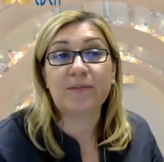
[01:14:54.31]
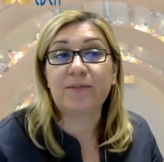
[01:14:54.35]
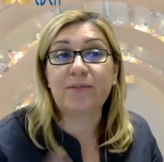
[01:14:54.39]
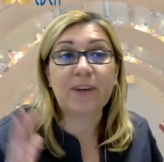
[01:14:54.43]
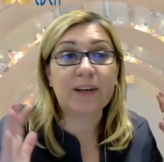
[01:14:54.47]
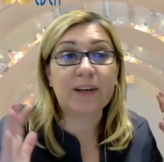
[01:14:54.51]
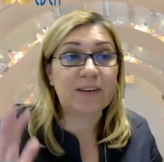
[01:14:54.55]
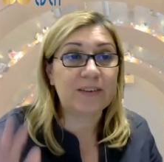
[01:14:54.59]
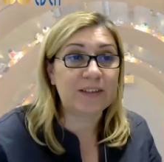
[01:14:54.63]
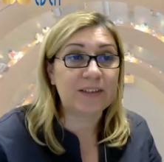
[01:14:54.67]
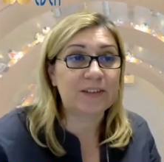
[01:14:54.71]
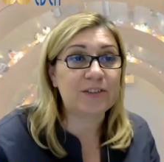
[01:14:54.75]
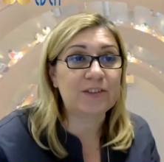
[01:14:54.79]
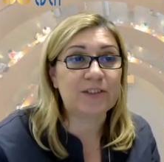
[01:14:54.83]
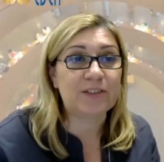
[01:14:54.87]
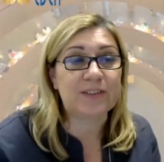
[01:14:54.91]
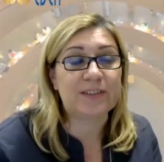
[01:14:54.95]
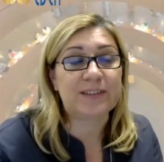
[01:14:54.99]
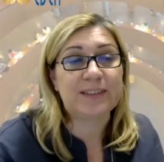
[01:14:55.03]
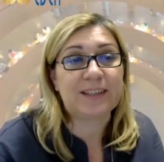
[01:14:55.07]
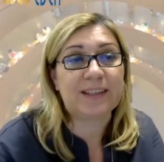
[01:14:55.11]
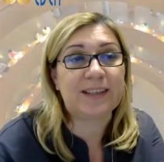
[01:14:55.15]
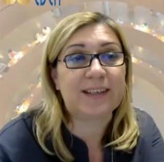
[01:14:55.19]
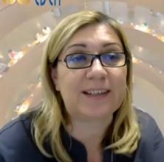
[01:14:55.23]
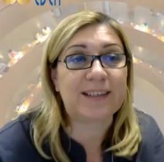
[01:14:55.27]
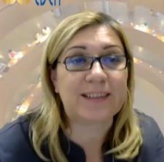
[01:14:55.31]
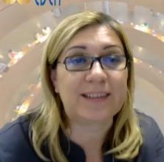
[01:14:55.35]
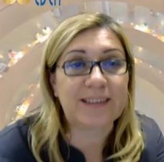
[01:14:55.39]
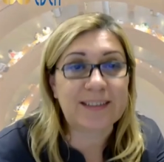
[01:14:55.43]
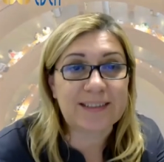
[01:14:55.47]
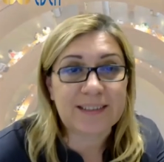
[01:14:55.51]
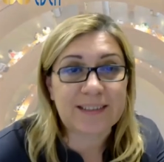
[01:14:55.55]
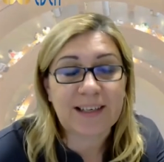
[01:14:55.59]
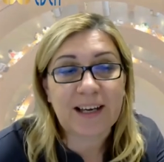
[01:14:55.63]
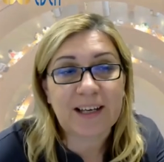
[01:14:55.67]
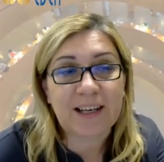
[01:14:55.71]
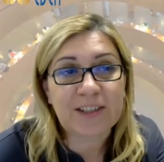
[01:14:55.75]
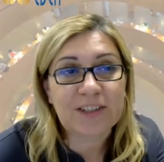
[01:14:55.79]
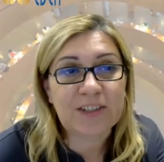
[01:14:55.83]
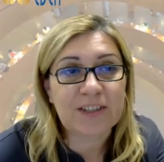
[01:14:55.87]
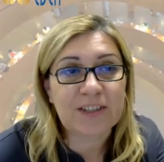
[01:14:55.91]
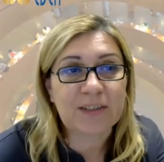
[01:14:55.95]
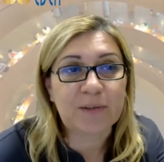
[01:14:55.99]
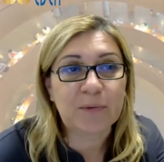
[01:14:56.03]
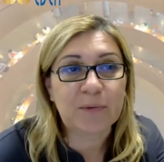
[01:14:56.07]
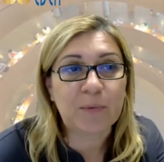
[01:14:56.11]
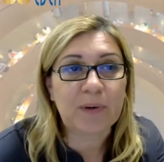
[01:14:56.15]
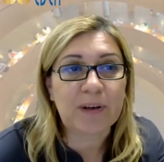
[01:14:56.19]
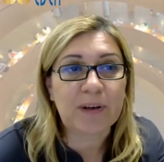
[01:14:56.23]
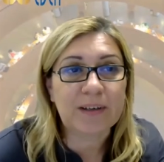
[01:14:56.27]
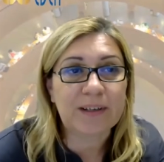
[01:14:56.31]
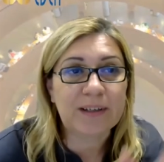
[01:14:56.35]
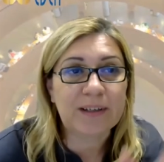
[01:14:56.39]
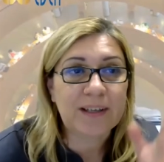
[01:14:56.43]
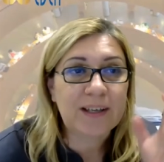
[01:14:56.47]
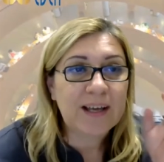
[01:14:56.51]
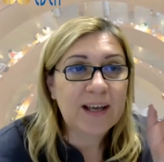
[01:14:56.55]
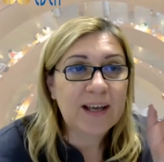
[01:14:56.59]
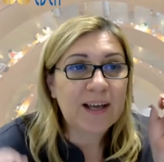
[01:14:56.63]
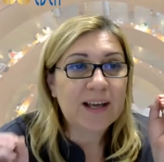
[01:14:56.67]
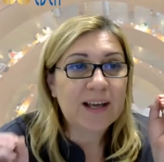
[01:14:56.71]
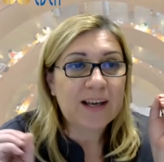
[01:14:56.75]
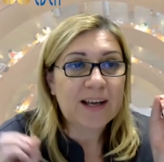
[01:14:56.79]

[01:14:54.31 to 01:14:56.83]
Very interesting discussion, very